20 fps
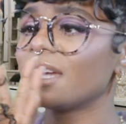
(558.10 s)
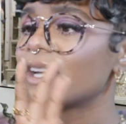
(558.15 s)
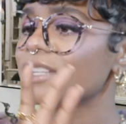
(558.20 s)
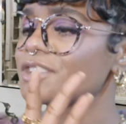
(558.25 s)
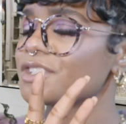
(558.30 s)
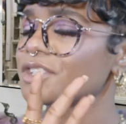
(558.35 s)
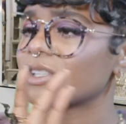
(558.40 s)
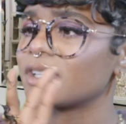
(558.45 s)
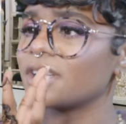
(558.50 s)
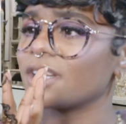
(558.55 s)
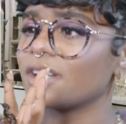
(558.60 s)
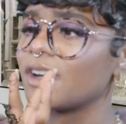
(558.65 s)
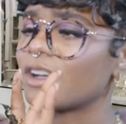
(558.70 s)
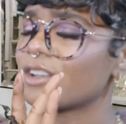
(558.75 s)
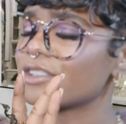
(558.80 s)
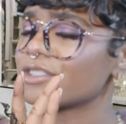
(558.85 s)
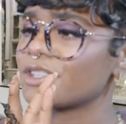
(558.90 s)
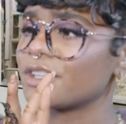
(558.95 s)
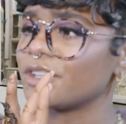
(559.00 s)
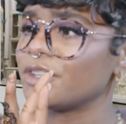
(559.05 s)
It's just gonna
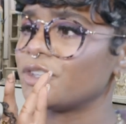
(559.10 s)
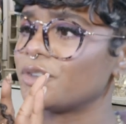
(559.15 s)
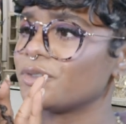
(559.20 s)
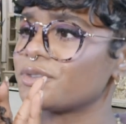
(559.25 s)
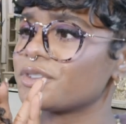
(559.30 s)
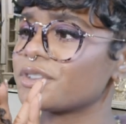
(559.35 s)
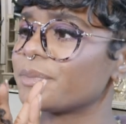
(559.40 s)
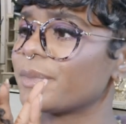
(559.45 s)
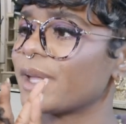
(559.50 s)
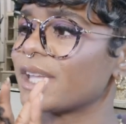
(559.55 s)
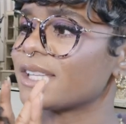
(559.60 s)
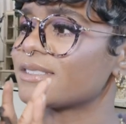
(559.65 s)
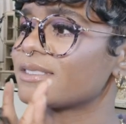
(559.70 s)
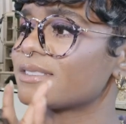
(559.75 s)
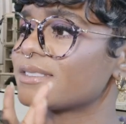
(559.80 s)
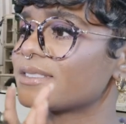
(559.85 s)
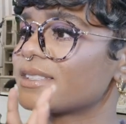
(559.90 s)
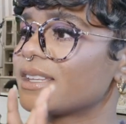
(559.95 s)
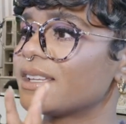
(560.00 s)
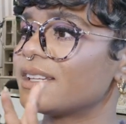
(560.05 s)
cause a huge
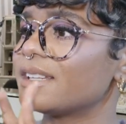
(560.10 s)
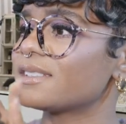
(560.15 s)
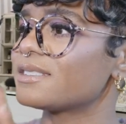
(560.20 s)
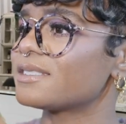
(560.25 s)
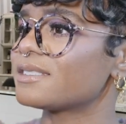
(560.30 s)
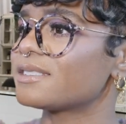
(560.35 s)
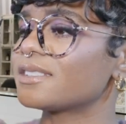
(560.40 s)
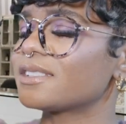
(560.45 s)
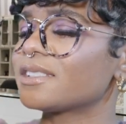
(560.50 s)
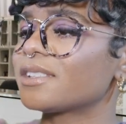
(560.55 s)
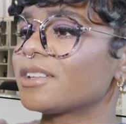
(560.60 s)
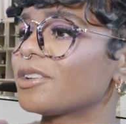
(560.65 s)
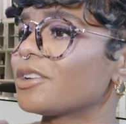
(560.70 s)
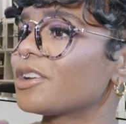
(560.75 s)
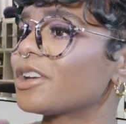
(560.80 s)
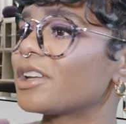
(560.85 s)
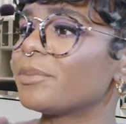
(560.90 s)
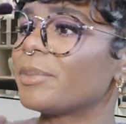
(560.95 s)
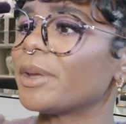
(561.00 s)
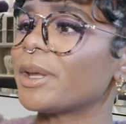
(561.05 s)
mess, and it's
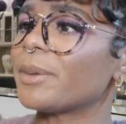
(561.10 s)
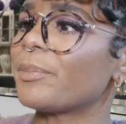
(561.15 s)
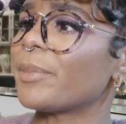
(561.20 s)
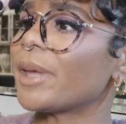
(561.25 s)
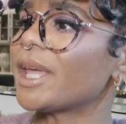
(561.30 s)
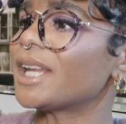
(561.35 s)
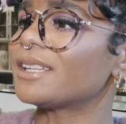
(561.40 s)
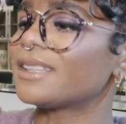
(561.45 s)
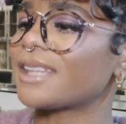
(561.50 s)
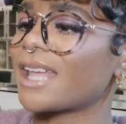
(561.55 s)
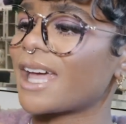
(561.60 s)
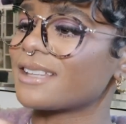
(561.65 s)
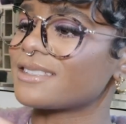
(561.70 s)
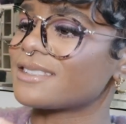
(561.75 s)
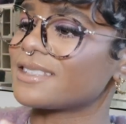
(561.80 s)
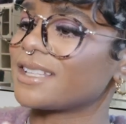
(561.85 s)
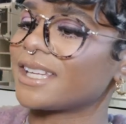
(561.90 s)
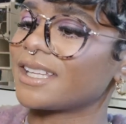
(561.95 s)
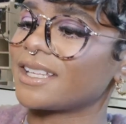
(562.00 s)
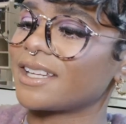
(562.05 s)
gonna be a pain in the
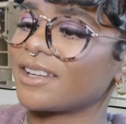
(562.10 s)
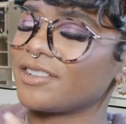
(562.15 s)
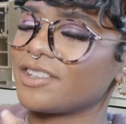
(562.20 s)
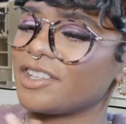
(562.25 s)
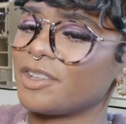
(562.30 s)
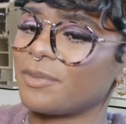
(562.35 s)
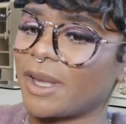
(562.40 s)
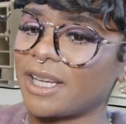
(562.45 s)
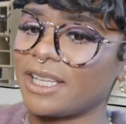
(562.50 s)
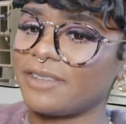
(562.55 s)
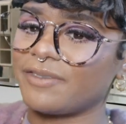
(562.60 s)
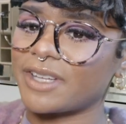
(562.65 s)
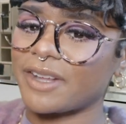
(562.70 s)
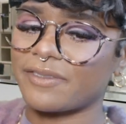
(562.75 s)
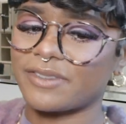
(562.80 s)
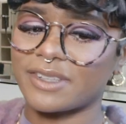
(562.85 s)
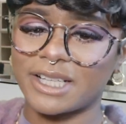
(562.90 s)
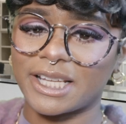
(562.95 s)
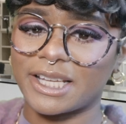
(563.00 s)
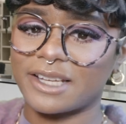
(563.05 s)
ass to get out. You might even
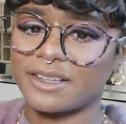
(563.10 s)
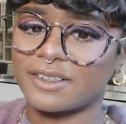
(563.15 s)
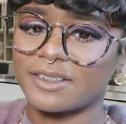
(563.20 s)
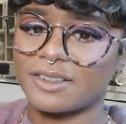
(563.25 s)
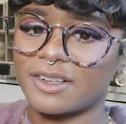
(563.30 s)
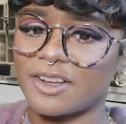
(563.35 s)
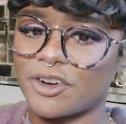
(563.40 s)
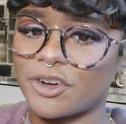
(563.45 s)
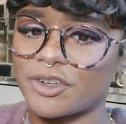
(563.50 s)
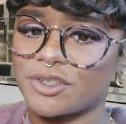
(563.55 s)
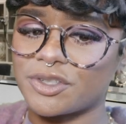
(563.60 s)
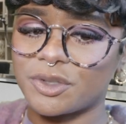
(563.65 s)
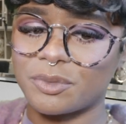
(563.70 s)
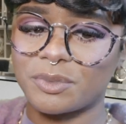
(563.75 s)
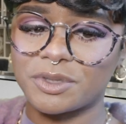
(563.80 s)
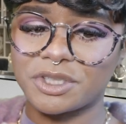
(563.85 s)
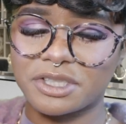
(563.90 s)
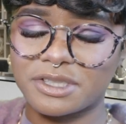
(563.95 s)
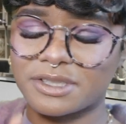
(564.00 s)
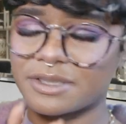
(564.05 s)
have to like cut a lock or two,
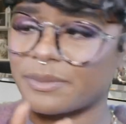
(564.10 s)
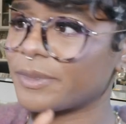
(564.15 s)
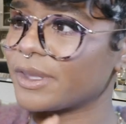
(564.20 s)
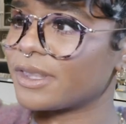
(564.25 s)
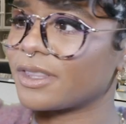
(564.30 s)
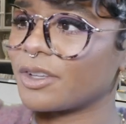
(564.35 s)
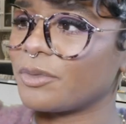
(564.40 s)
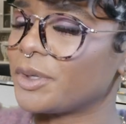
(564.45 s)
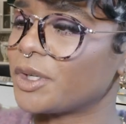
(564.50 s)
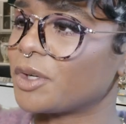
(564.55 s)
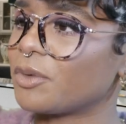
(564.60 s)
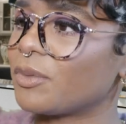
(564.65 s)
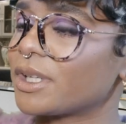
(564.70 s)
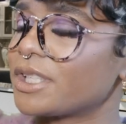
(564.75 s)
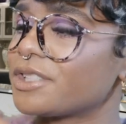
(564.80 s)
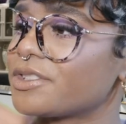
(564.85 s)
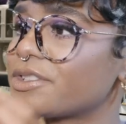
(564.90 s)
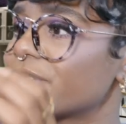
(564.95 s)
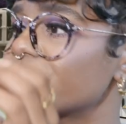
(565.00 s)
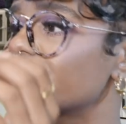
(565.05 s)
which is something that we don't
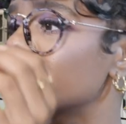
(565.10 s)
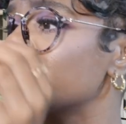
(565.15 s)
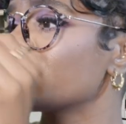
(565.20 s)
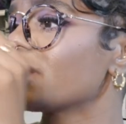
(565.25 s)
want to do.